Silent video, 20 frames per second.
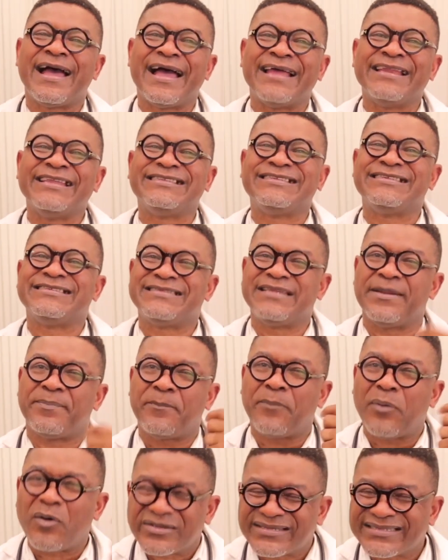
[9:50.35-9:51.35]
and it is
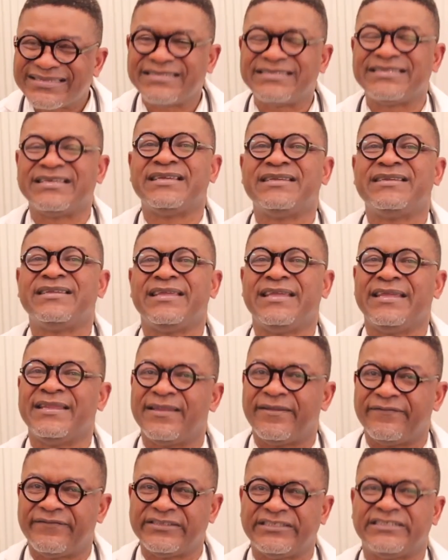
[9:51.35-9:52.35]
deposited
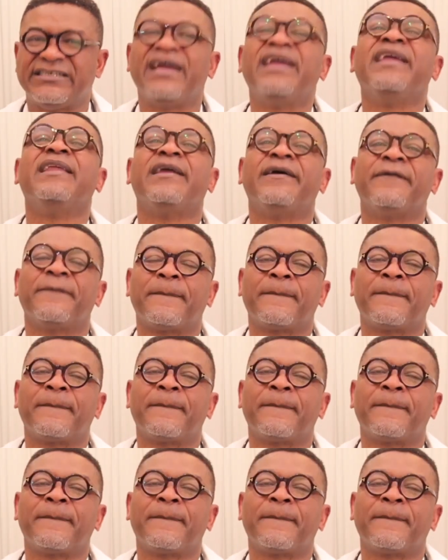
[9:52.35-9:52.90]
in the vagina.